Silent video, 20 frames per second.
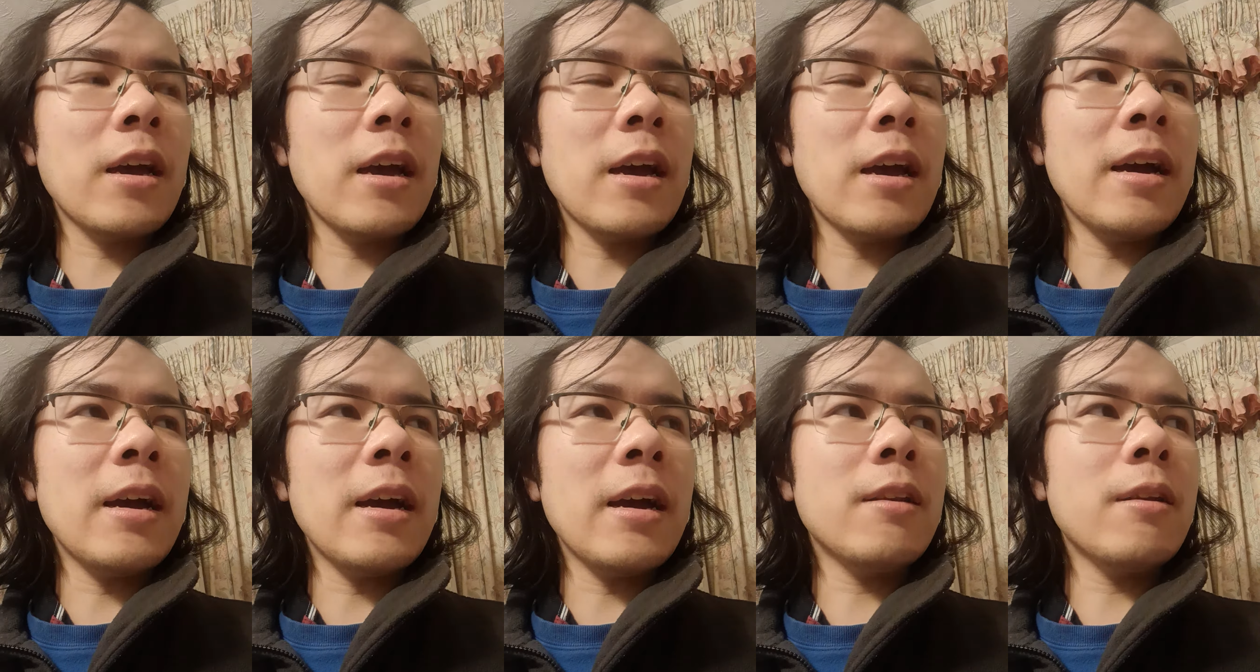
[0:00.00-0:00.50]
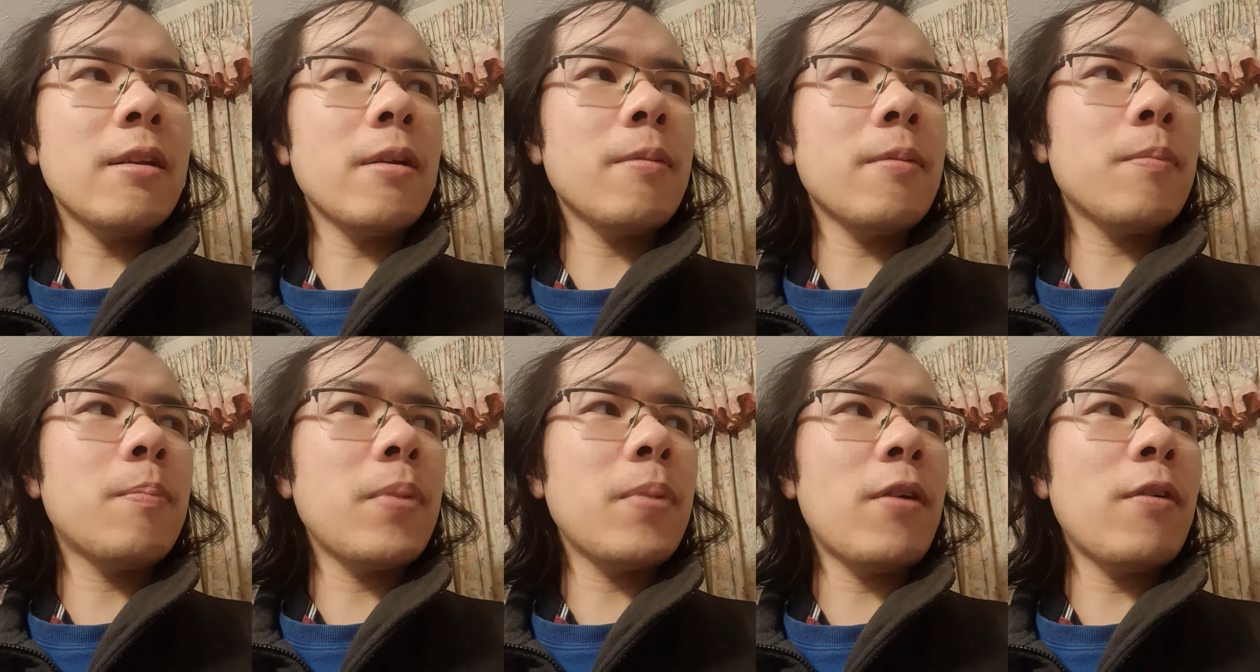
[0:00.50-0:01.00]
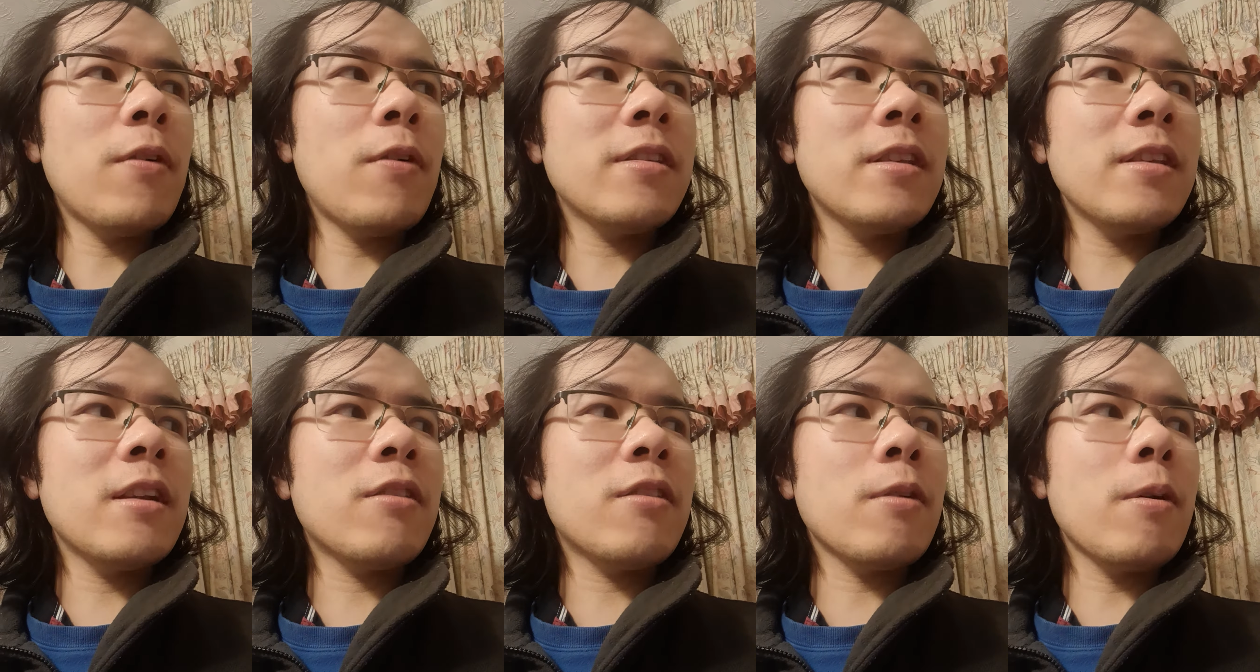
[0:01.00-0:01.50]
and
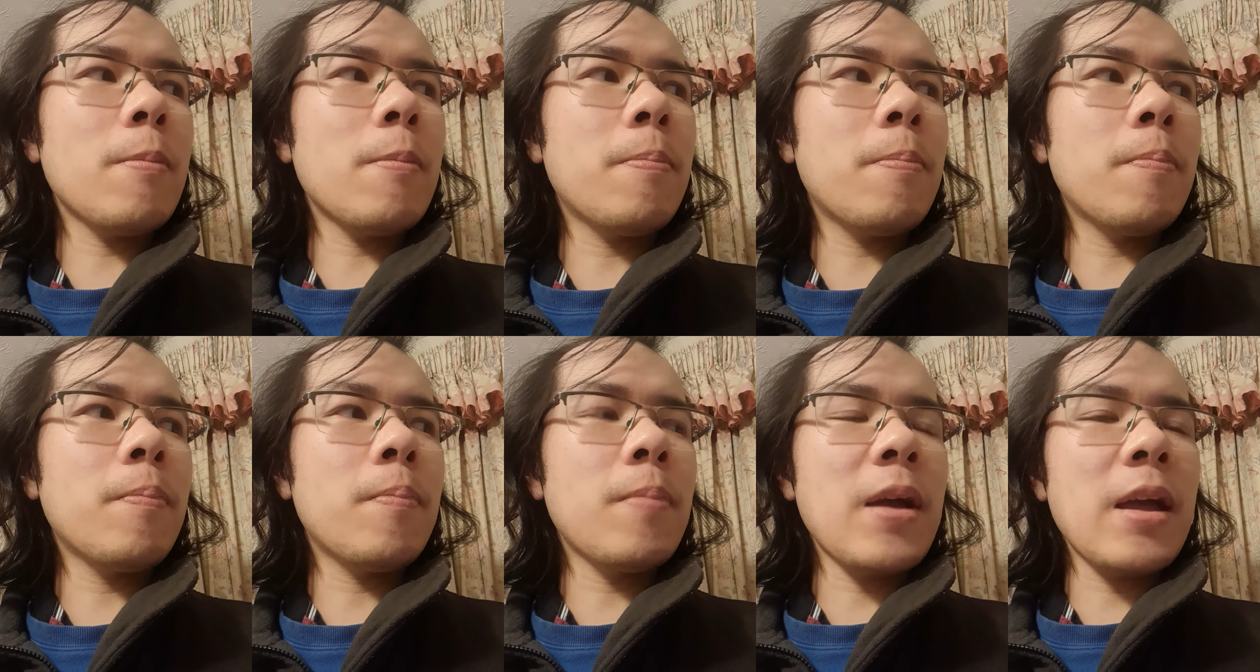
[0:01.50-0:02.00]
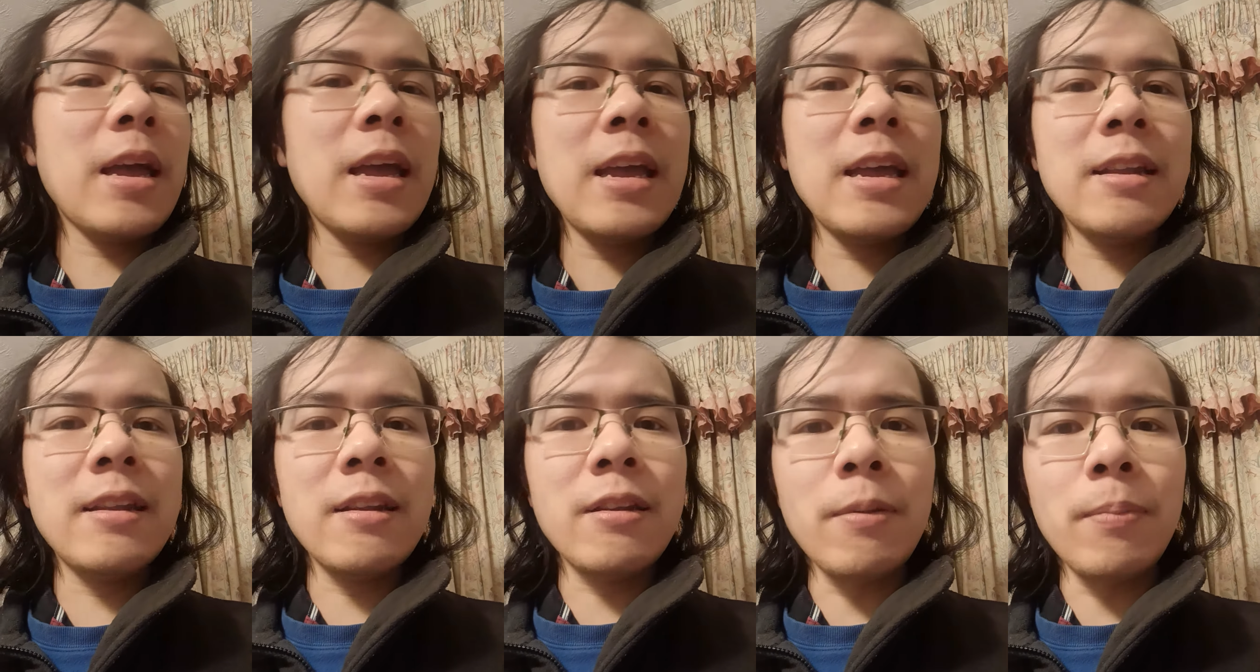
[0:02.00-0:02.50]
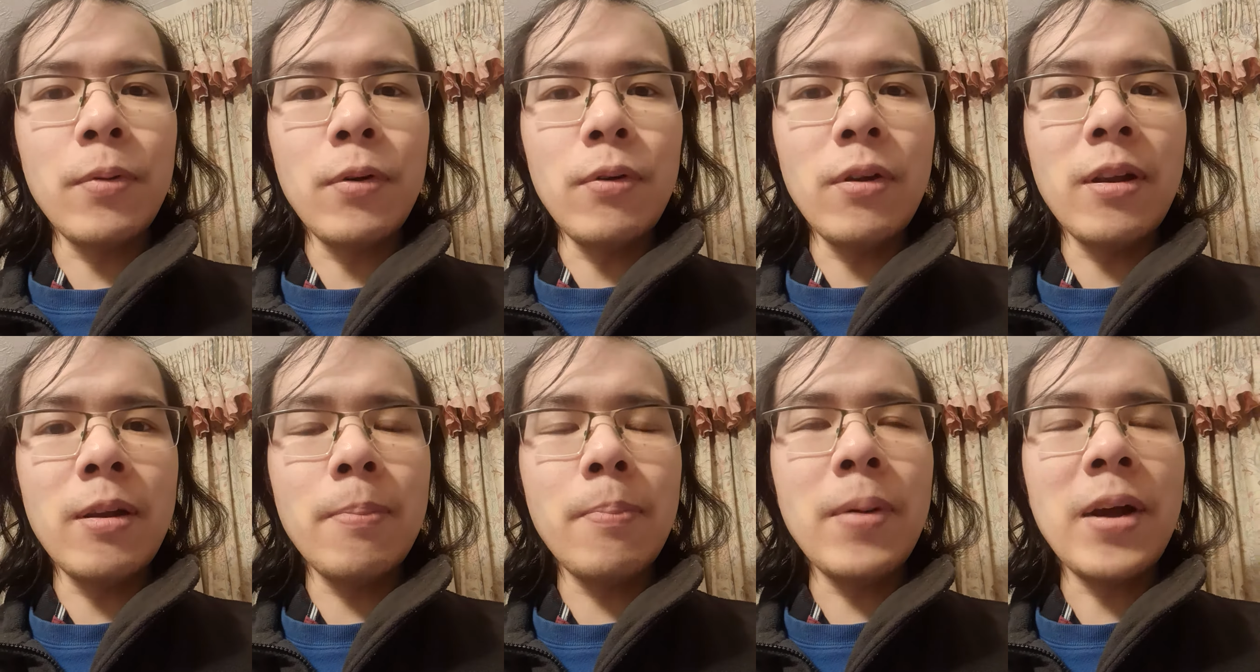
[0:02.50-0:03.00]
Perisic headed the
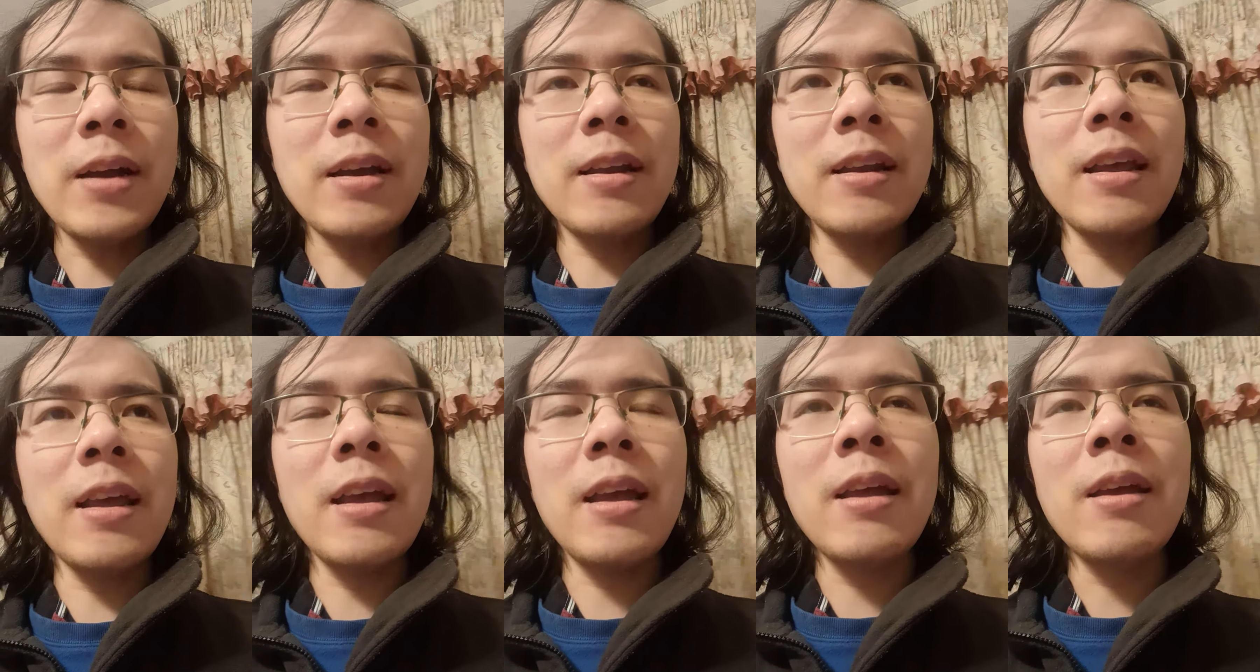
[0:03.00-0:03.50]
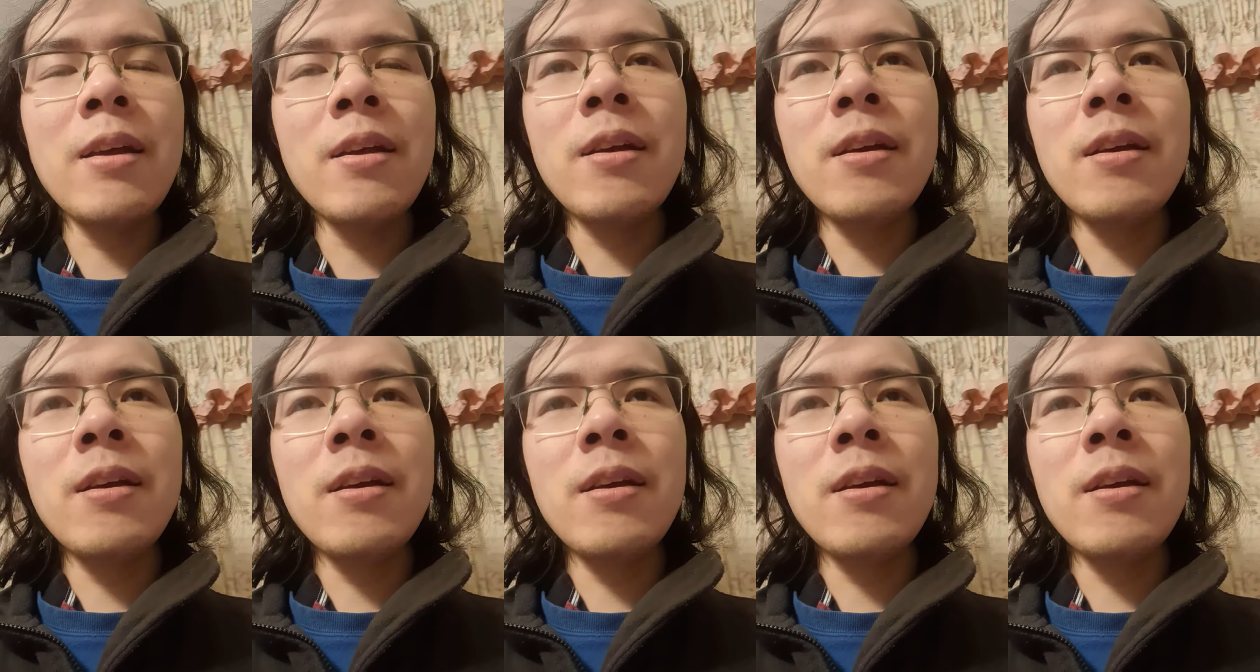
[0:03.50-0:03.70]
ball in the back of net,